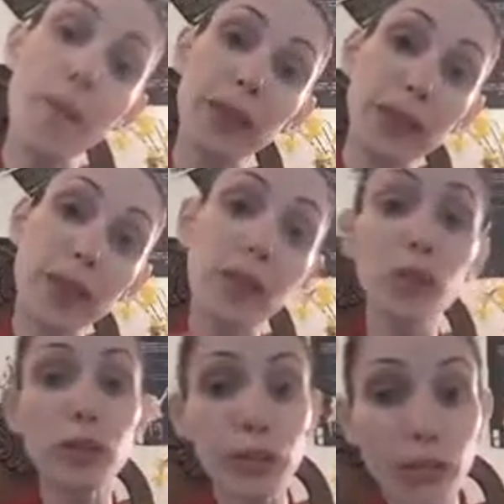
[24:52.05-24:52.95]
but then I
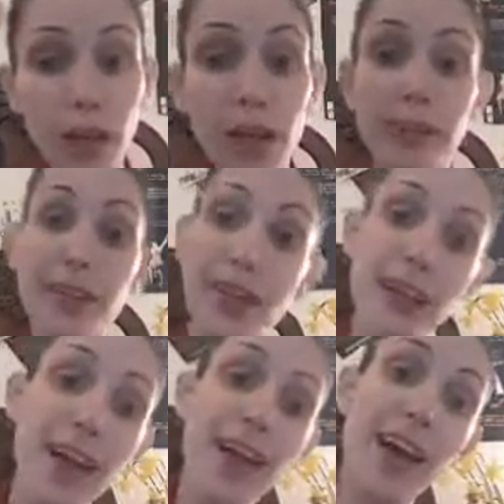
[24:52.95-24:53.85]
looked and then
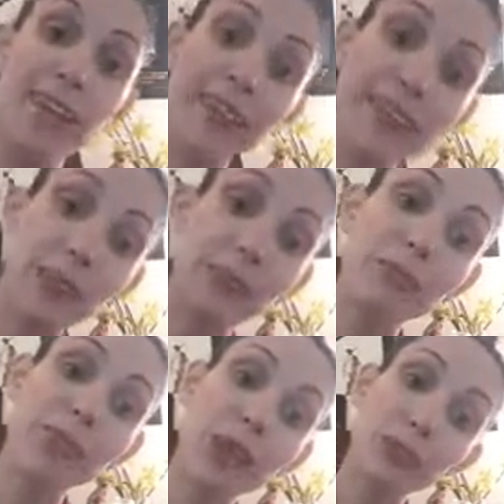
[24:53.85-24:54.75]
I had
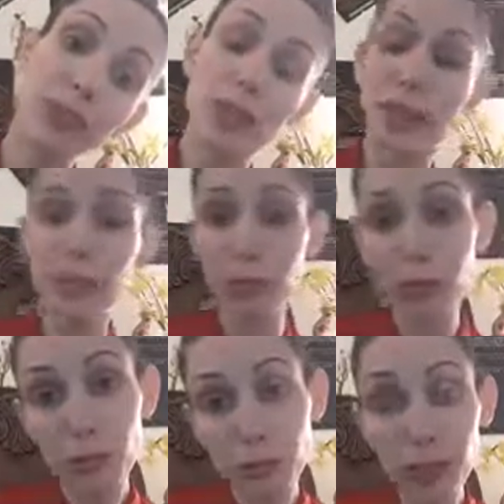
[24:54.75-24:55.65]
some time to see a little
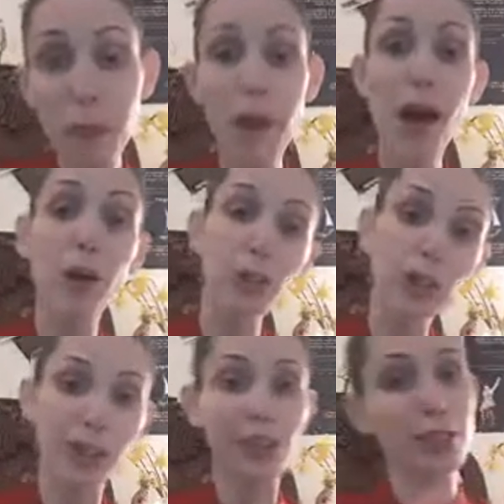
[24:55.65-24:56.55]
bit Pina
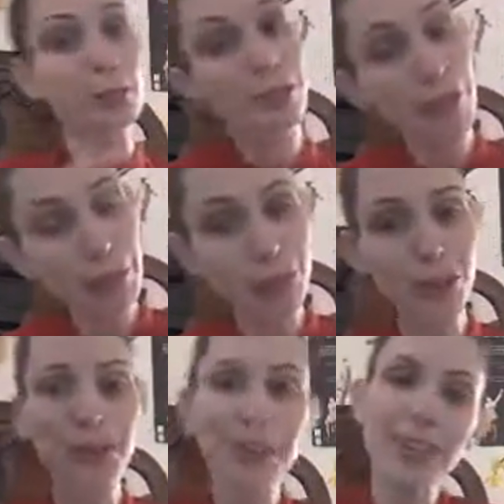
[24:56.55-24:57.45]
Bausch and a little bit Philippe
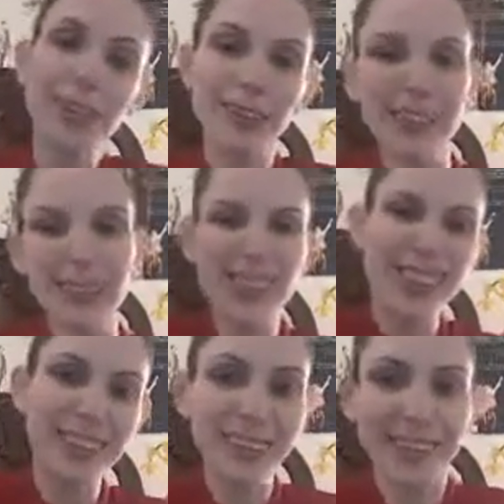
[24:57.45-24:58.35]
Chanty, and I
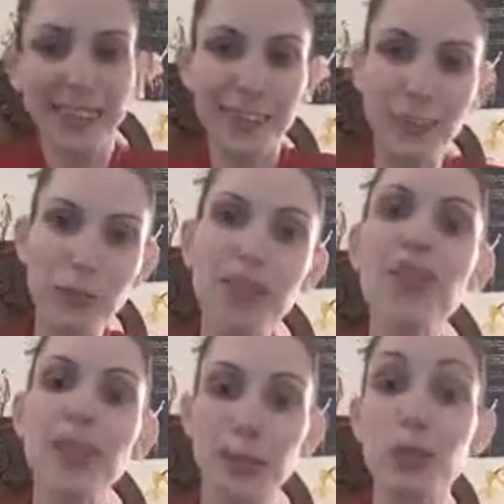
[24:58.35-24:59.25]
just, you know, it
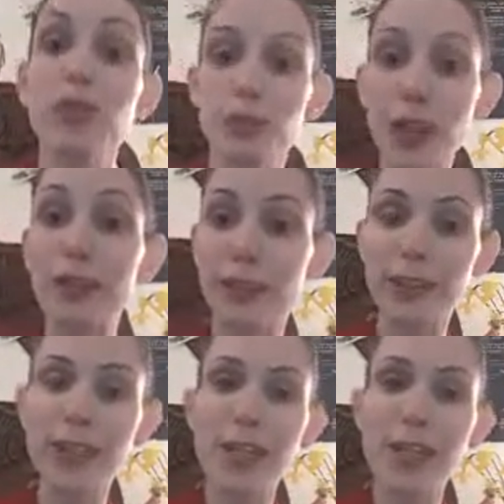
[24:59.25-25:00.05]
was fun.